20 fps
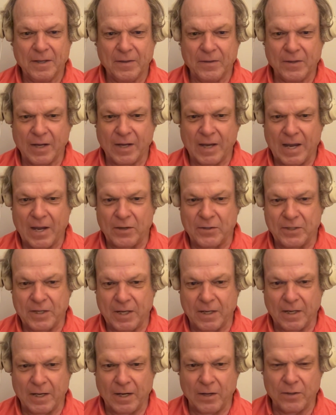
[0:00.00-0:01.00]
And the guy would
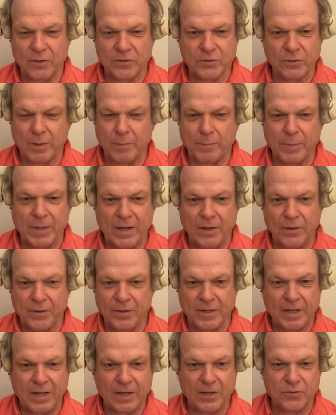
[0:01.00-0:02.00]
take it out. It's only a
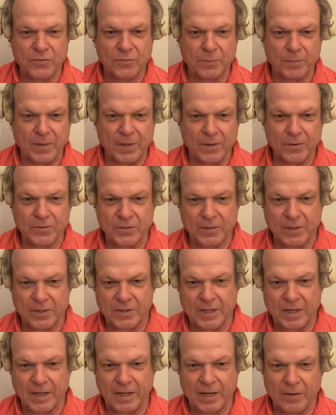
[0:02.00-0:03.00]
mile to the heads from there. So
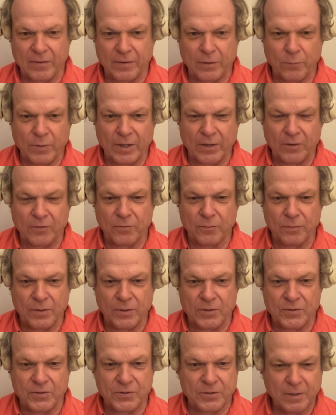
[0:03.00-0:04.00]
they take it out and they run it through
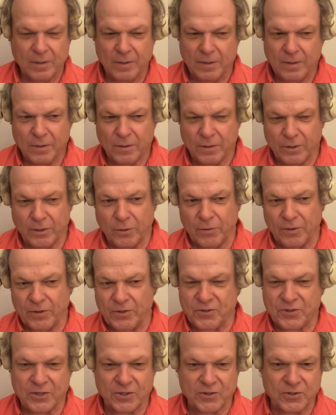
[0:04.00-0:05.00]
these
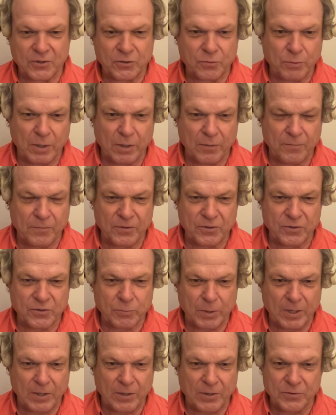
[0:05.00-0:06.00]
literally 6 to 12-foot
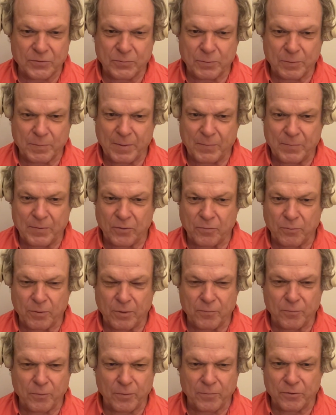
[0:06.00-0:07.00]
swells with maybe a
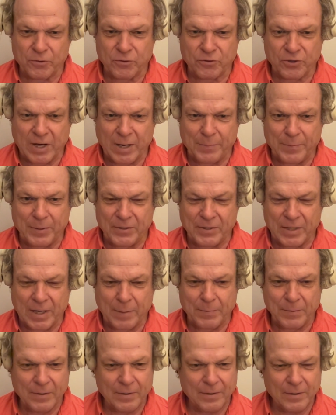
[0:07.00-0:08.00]
3 or 4-foot chop on
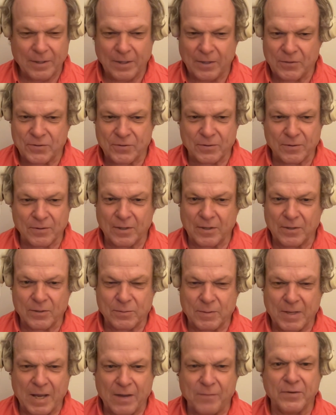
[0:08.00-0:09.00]
top.
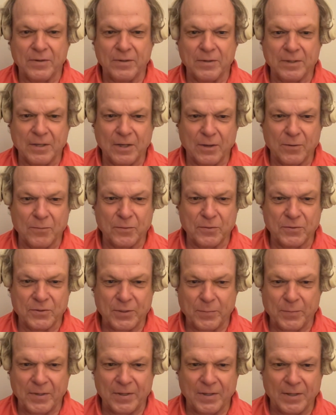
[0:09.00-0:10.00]
It's heaven,
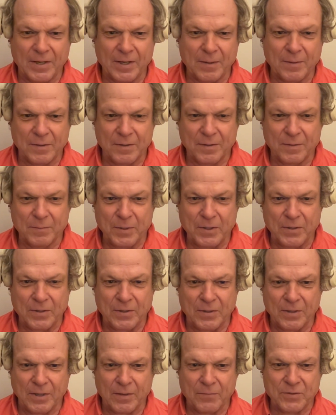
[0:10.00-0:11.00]
for somebody like me
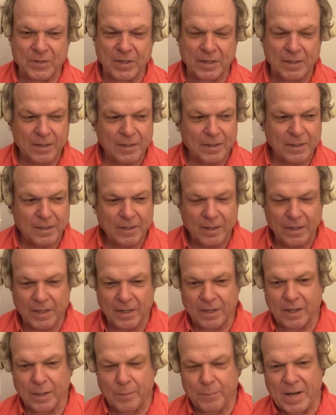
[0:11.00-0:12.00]
that loves that.
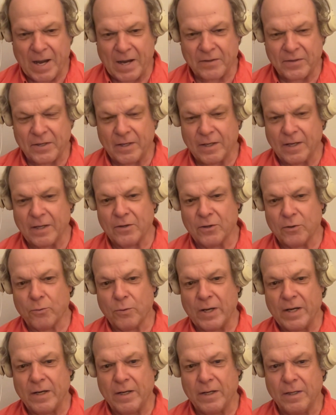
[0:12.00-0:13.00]
And you come back, then you get in the
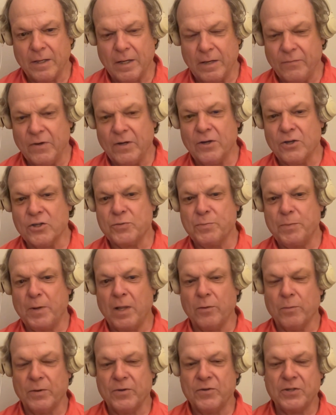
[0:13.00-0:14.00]
Grady, even in a
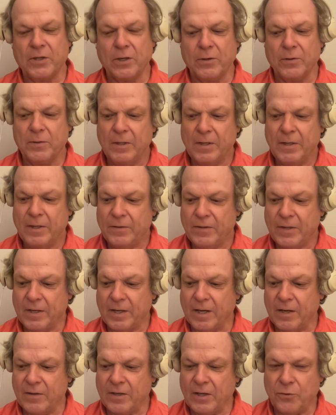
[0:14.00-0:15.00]
smaller one. So
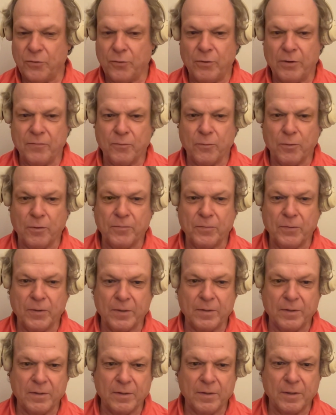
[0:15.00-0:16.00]
they get in that
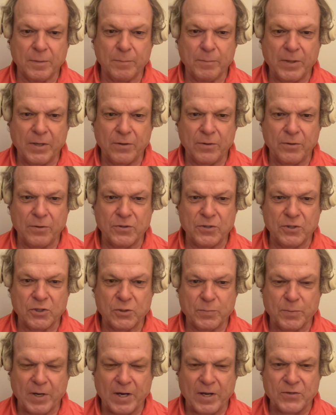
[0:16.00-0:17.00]
34-foot competitor's
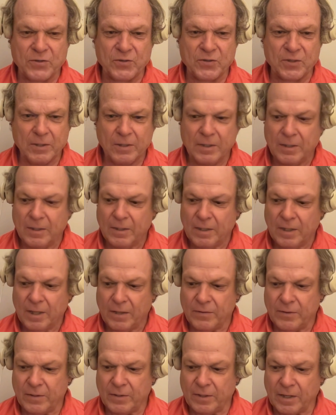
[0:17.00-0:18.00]
express,
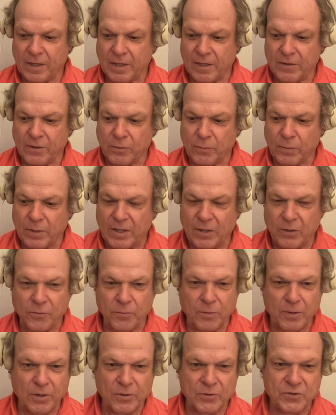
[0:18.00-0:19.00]
and then they get in the Grady
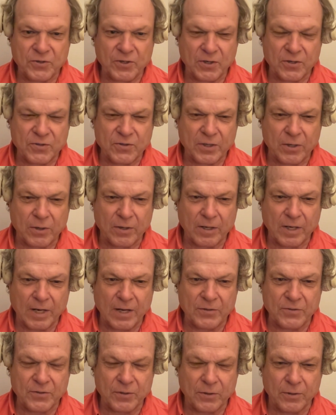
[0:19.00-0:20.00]
306 center
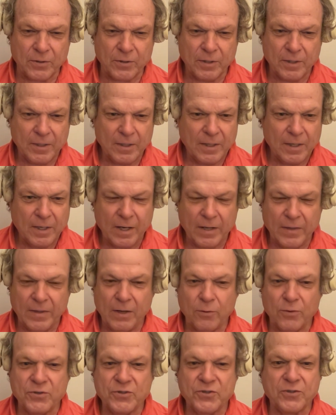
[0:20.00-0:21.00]
console,
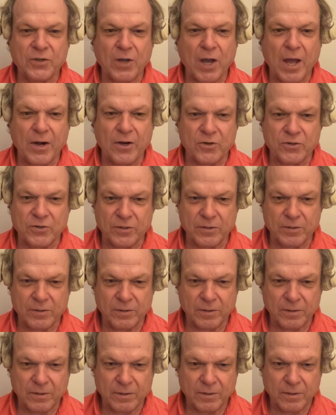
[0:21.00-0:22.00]
and they're astonished